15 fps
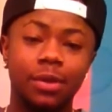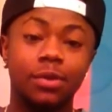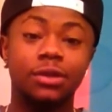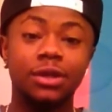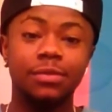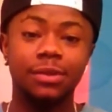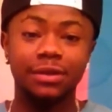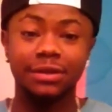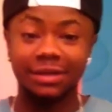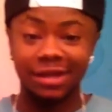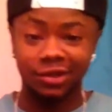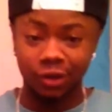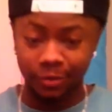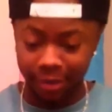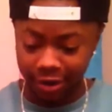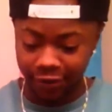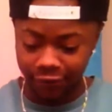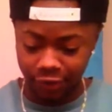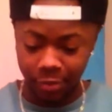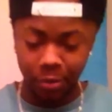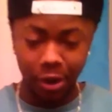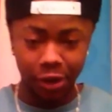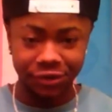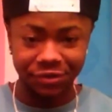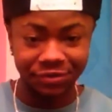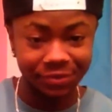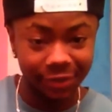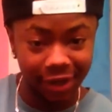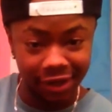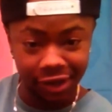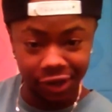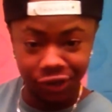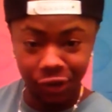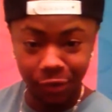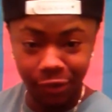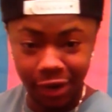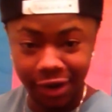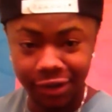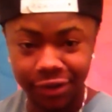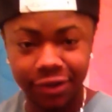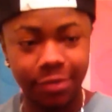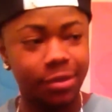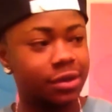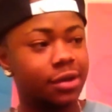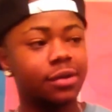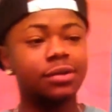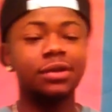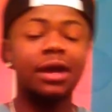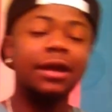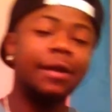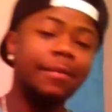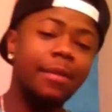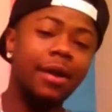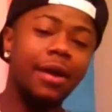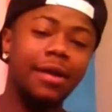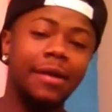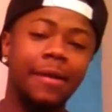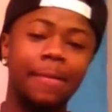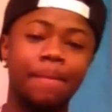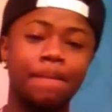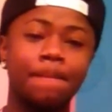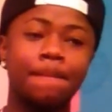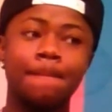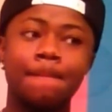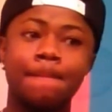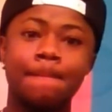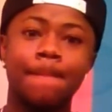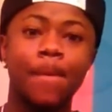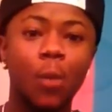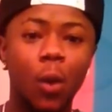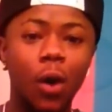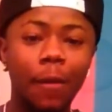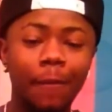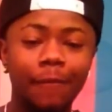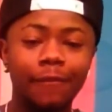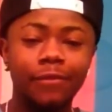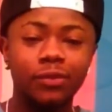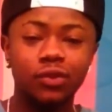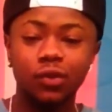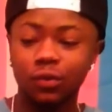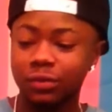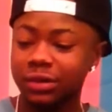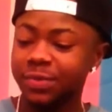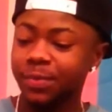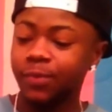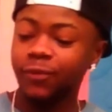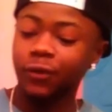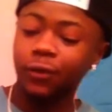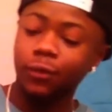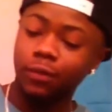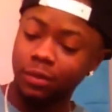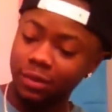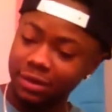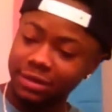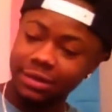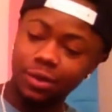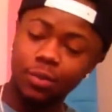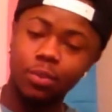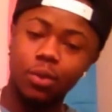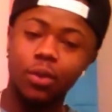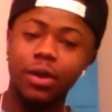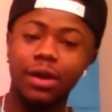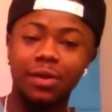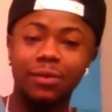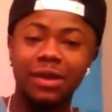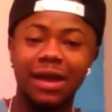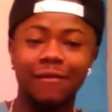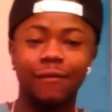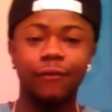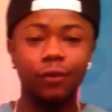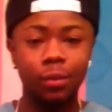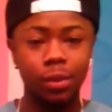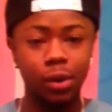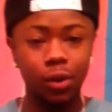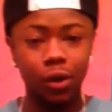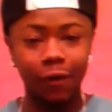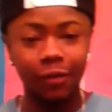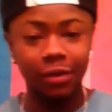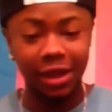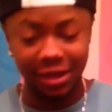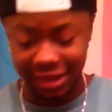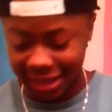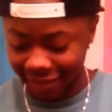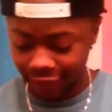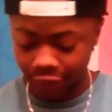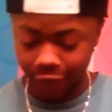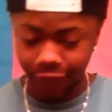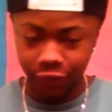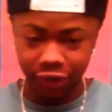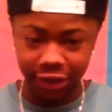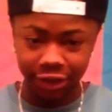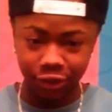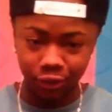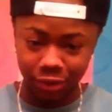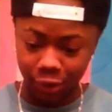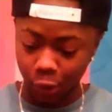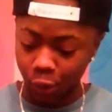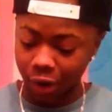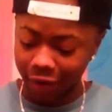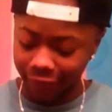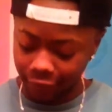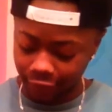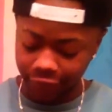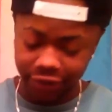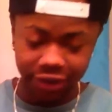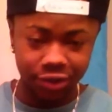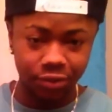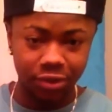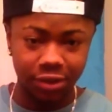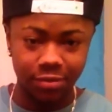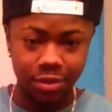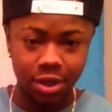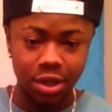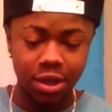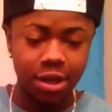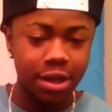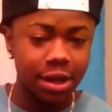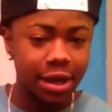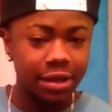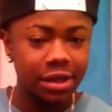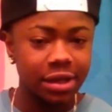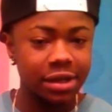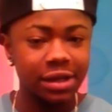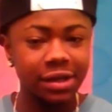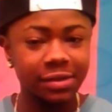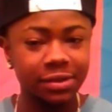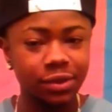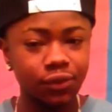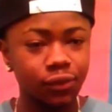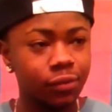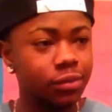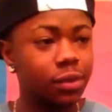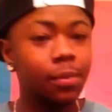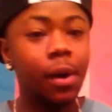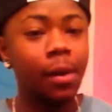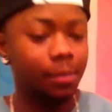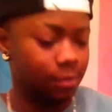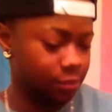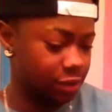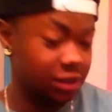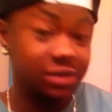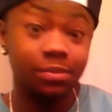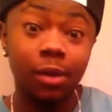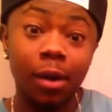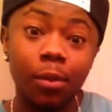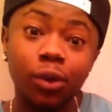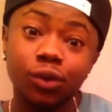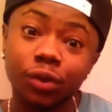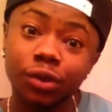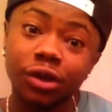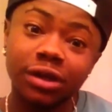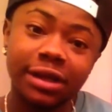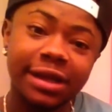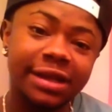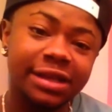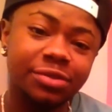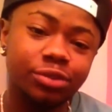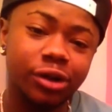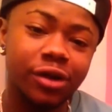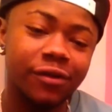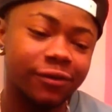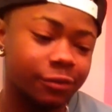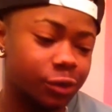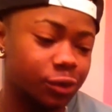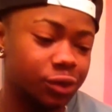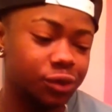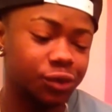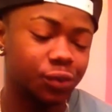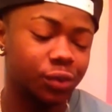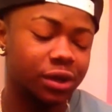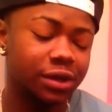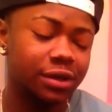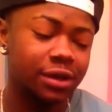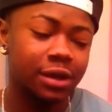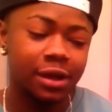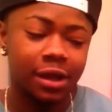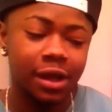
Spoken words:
about demons, they jump out of one person and they jump right into somebody else. And I'm like, what? So this little boy, we have a full-blown, they have a conversation. We all have a conversation with him. And then he leaves the room. His mum was one of the ladies praying for me, which was weird.